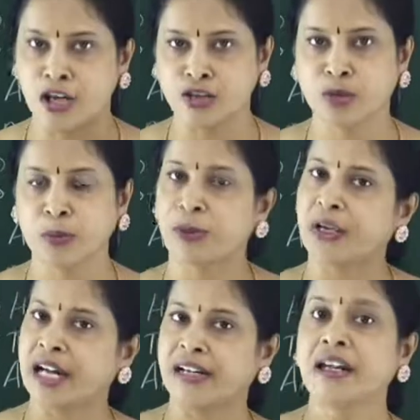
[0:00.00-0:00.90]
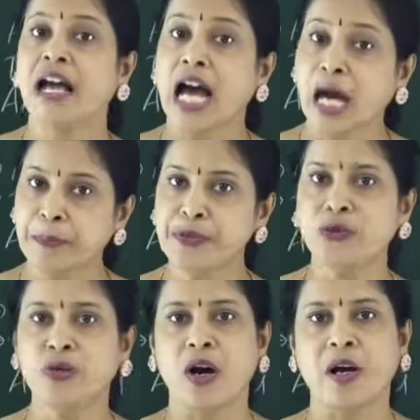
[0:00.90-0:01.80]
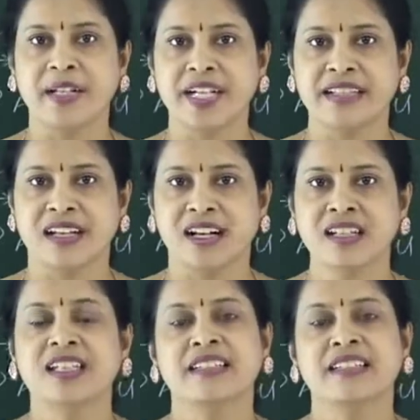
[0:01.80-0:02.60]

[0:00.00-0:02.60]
Arthropoda and up to chordata,